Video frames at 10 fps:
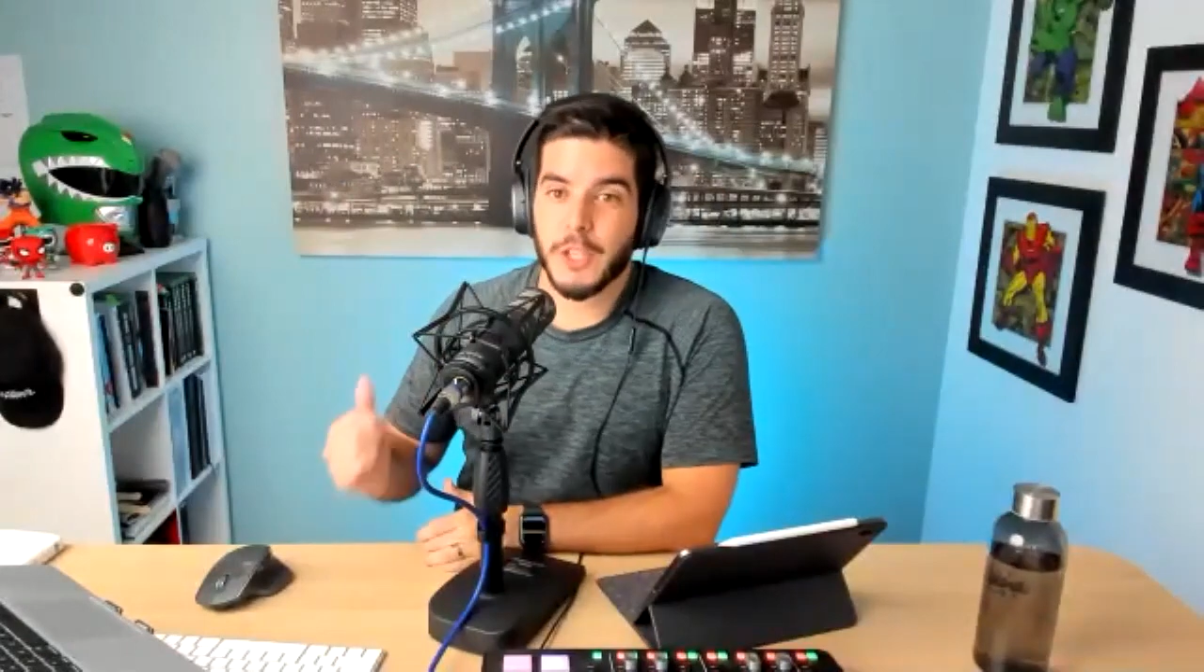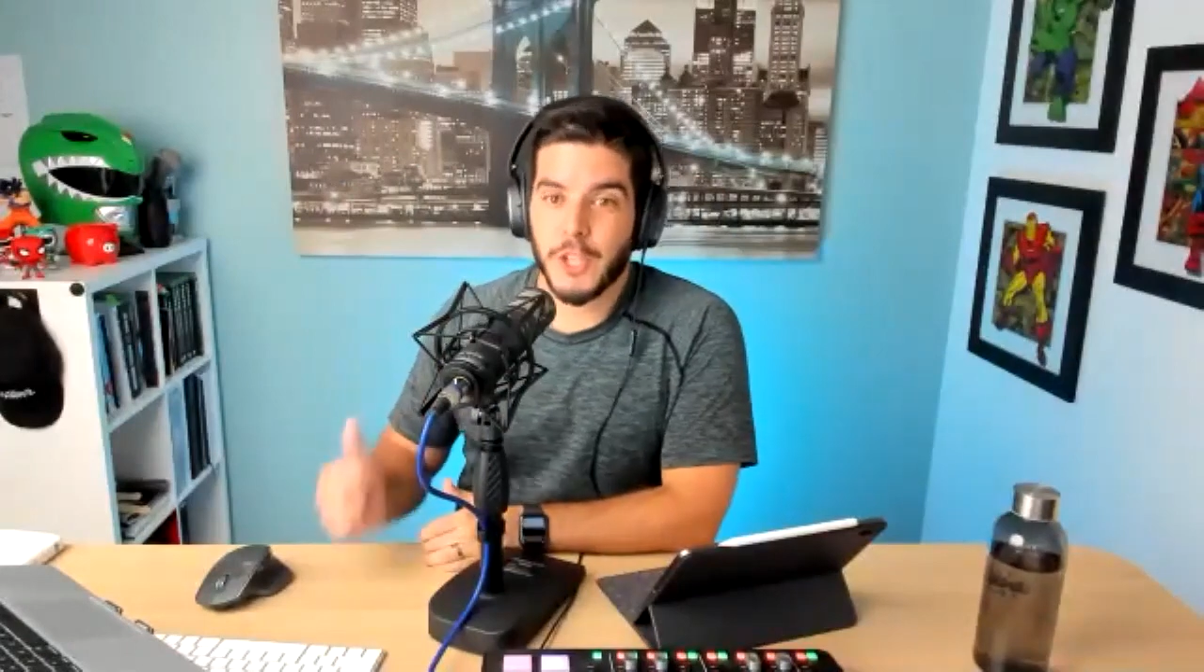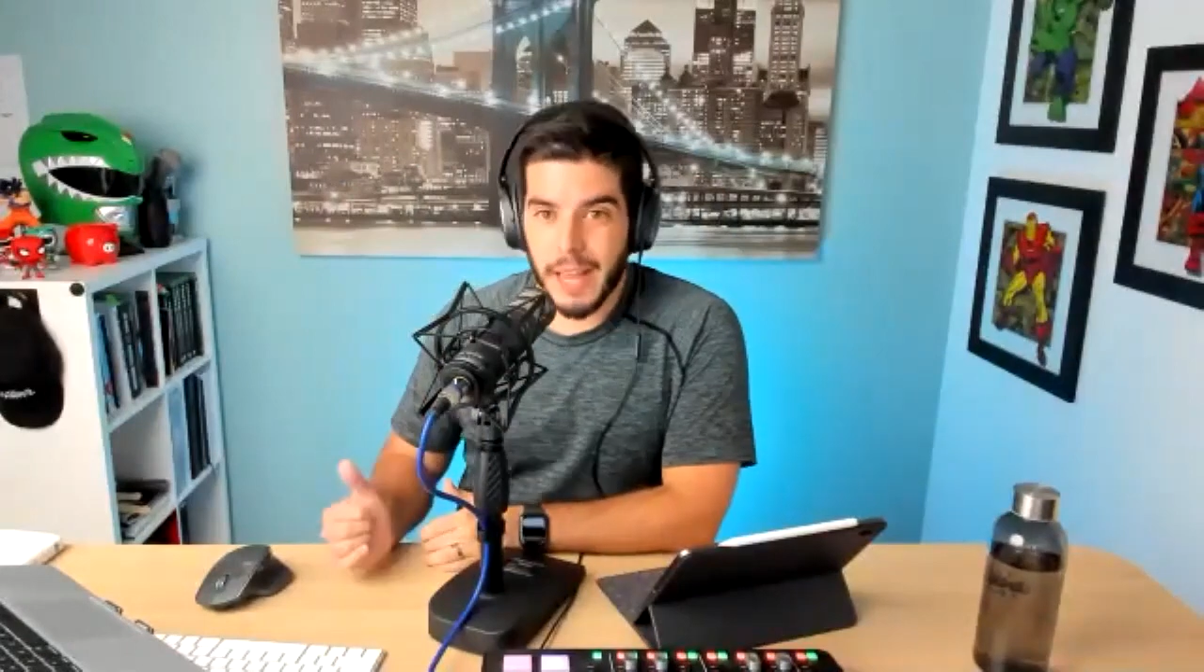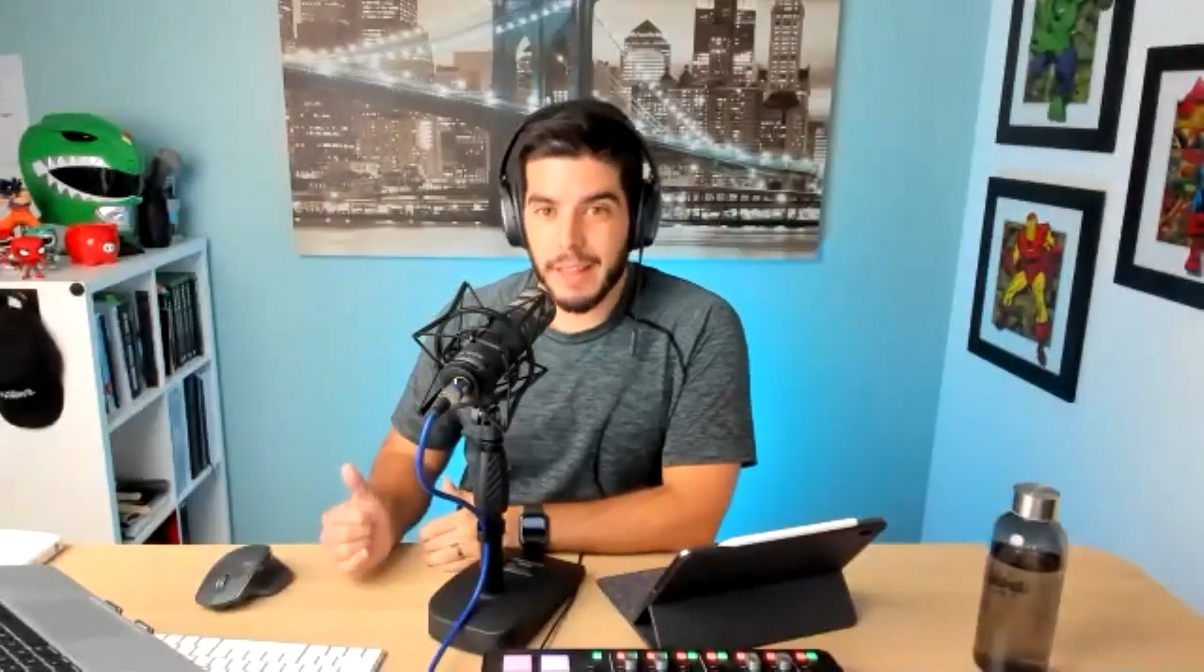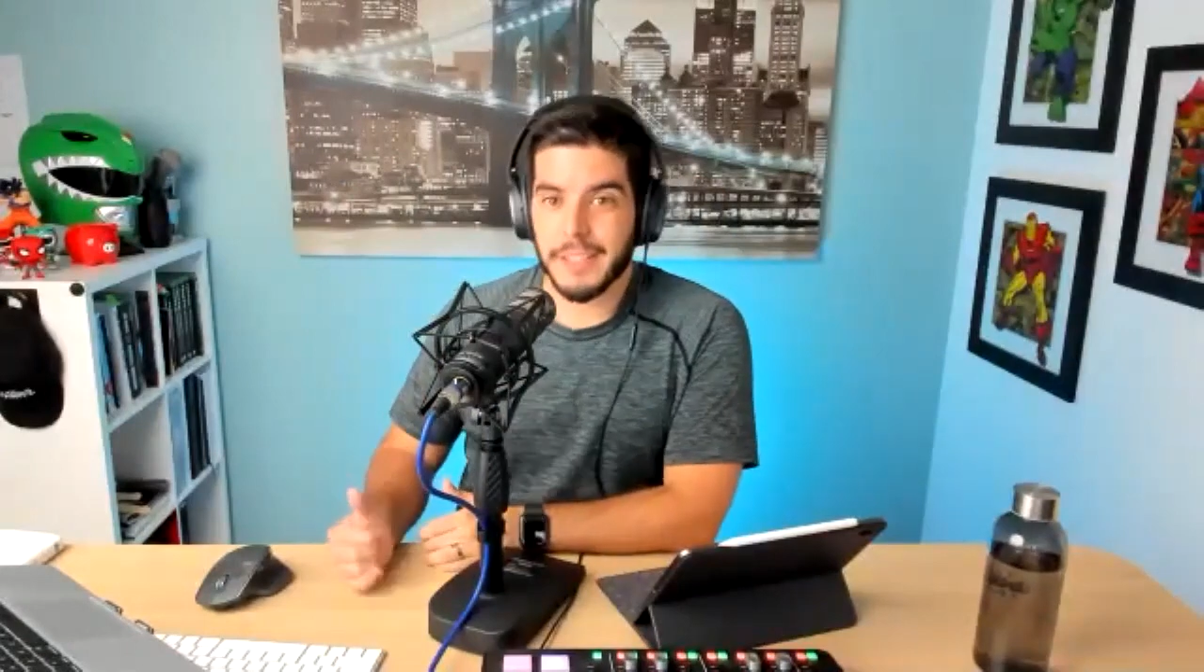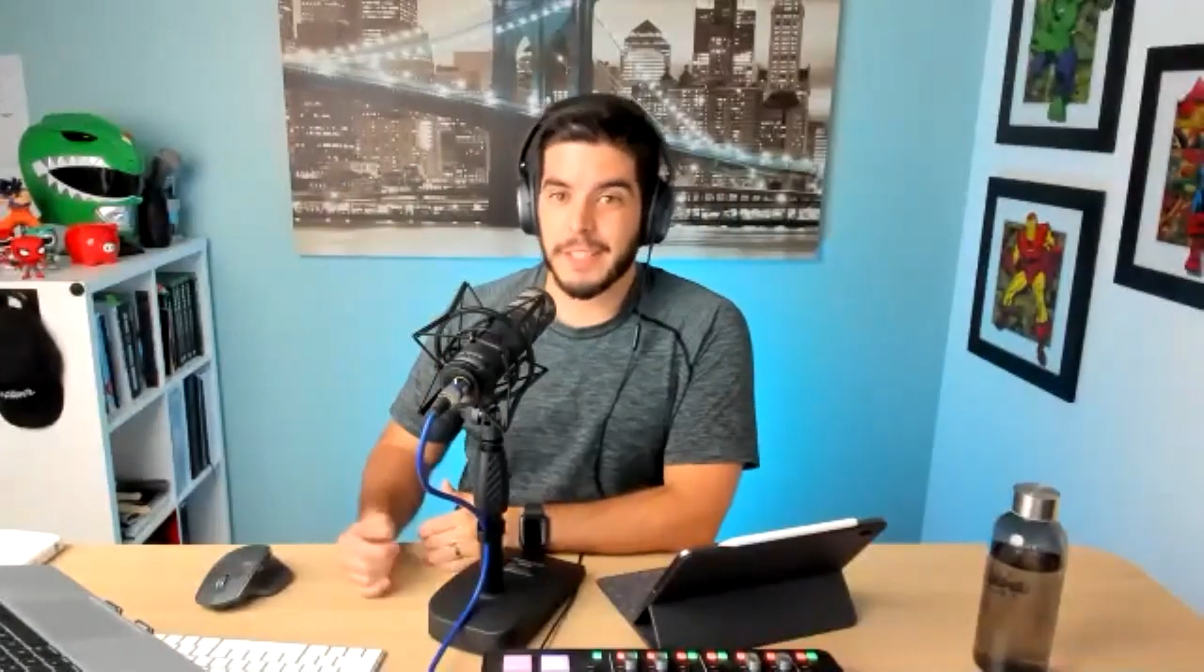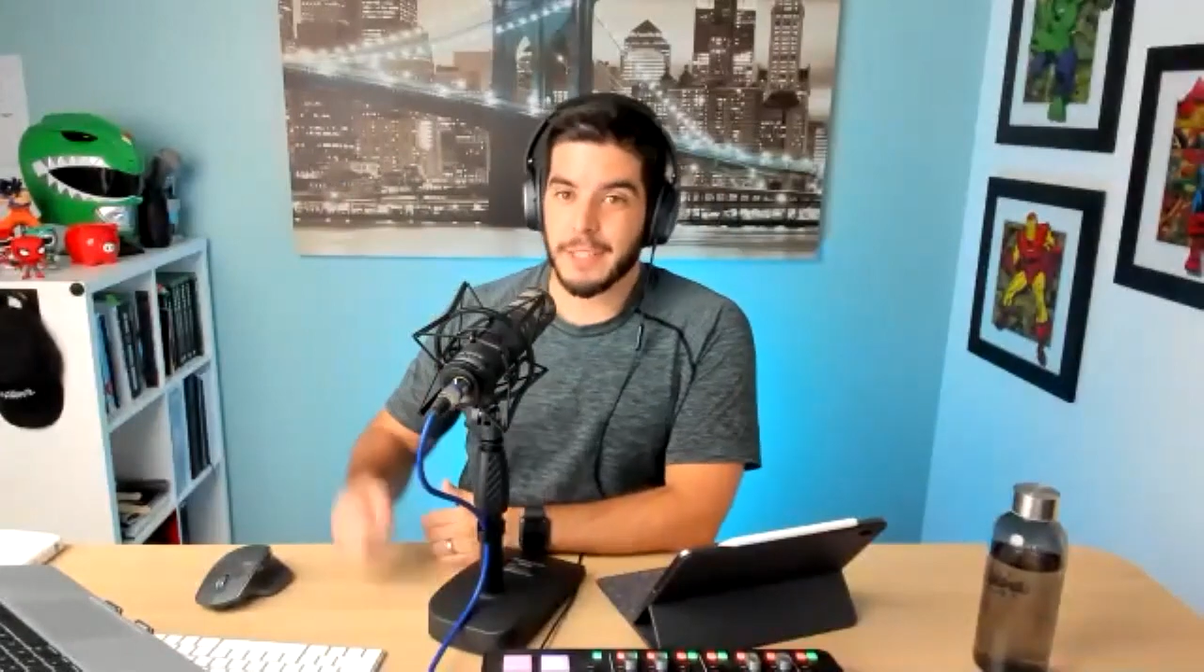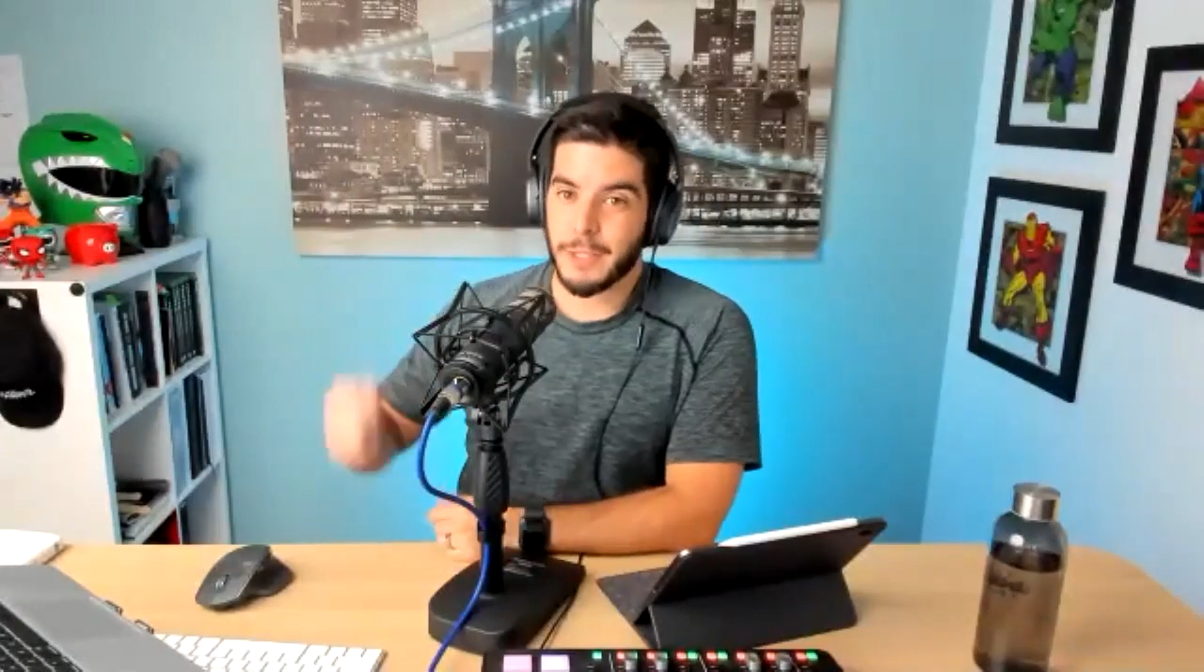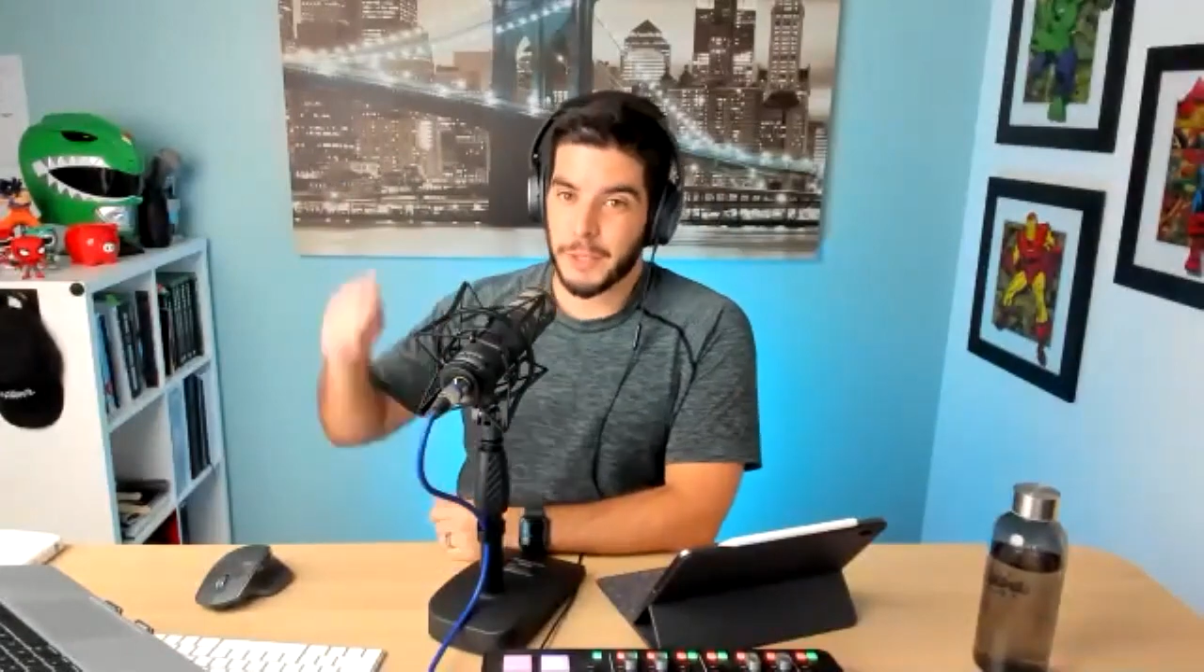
challenging